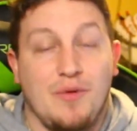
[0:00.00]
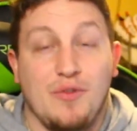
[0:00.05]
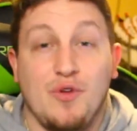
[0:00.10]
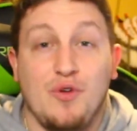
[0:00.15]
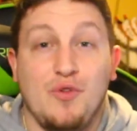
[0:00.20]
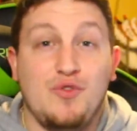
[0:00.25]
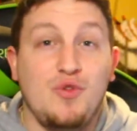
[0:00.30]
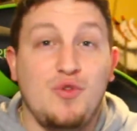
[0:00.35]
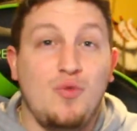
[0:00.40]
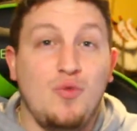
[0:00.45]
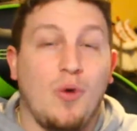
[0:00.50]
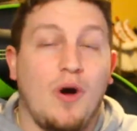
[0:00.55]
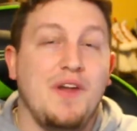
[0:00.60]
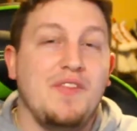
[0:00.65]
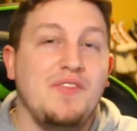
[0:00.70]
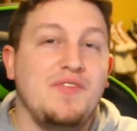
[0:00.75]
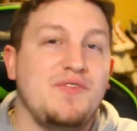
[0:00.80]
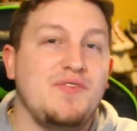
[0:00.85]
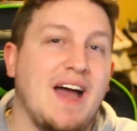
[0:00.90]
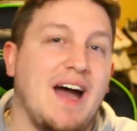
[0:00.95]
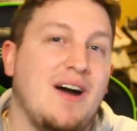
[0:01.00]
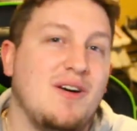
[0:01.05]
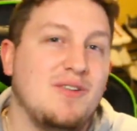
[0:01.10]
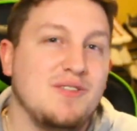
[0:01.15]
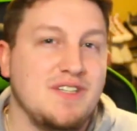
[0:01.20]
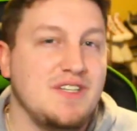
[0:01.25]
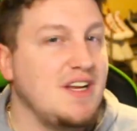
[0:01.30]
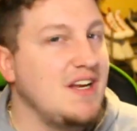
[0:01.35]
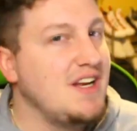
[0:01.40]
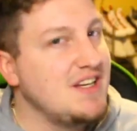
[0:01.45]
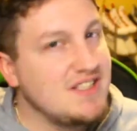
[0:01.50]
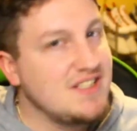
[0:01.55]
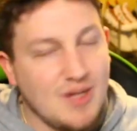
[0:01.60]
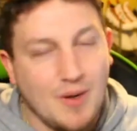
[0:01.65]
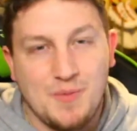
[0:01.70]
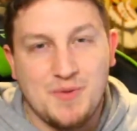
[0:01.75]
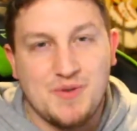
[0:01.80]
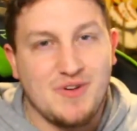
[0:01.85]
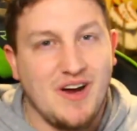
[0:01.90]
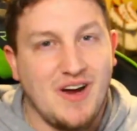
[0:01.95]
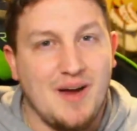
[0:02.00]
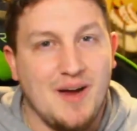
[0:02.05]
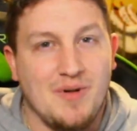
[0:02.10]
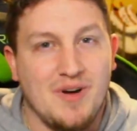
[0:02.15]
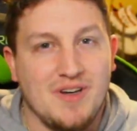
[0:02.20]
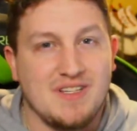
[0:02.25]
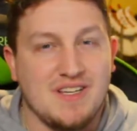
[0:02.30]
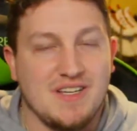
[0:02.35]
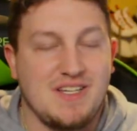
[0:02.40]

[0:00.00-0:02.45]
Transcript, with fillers: We're on the road to one thousand subscribers.